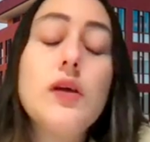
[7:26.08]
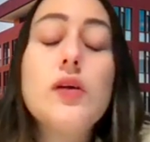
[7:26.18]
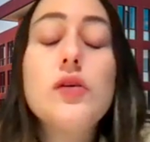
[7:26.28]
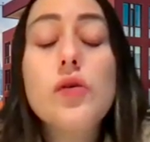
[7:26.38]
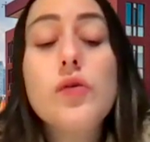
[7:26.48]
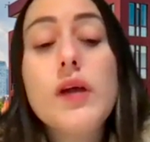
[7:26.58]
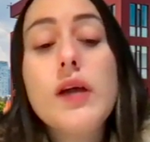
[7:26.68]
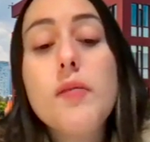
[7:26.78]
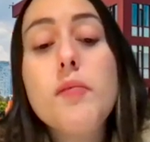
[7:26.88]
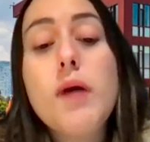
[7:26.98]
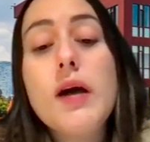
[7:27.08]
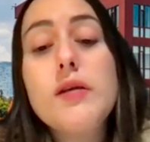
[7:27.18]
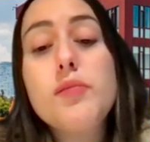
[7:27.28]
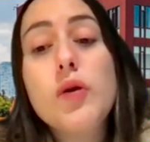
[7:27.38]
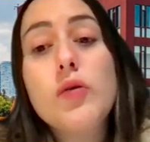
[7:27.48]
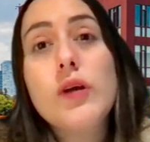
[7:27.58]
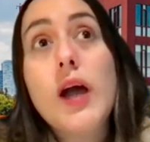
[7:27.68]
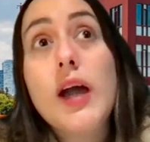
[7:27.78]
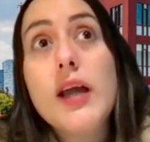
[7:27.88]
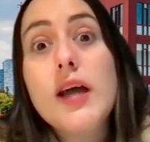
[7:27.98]
so they can buy the product
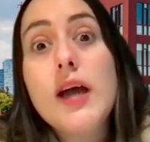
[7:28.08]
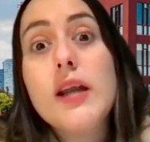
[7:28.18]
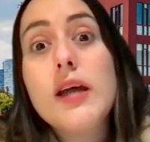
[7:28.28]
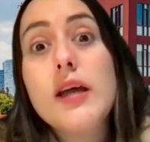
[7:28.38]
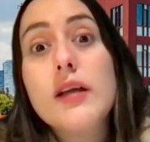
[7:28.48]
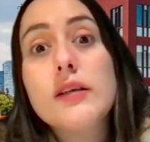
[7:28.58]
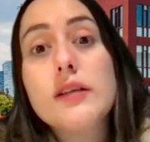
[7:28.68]
again and again.